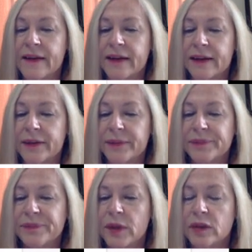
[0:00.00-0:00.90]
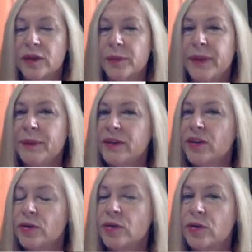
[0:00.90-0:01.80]
So people
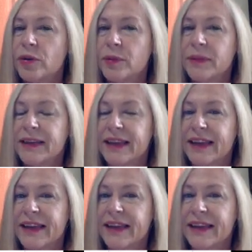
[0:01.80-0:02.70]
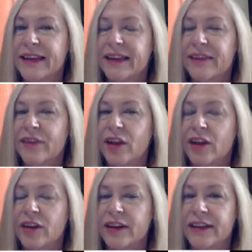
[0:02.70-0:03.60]
don't normally like it if all
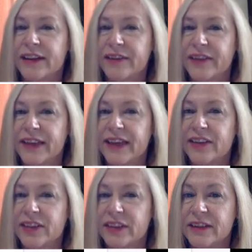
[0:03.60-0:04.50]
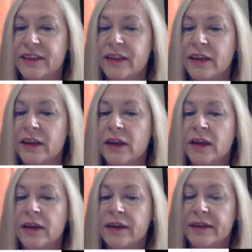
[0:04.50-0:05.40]
your identification,
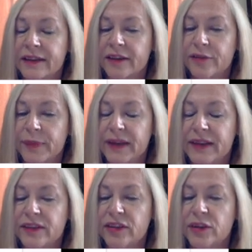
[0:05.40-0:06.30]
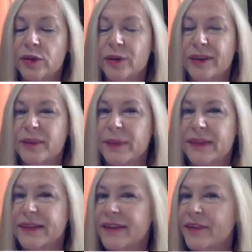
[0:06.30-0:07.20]
say of beta 2, is
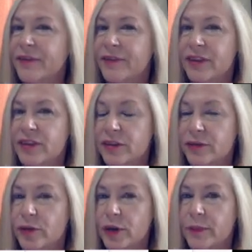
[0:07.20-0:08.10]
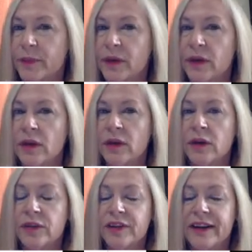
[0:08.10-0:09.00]
based off of functional form.
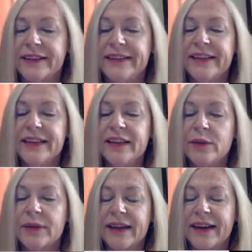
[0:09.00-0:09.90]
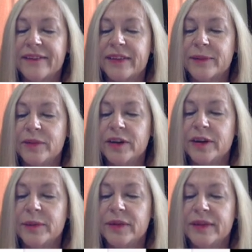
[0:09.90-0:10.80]
So ideally you want to have some
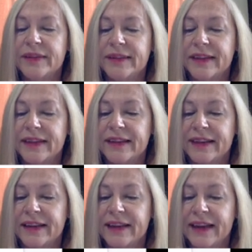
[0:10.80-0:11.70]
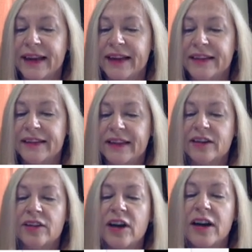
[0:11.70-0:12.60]
variables, say in x that
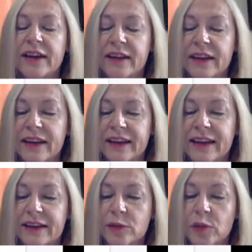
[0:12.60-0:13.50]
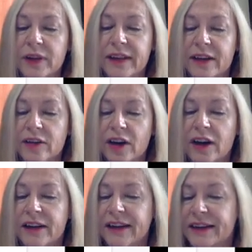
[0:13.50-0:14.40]
are not in x1 that are
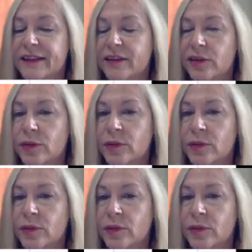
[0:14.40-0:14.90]
not in x2.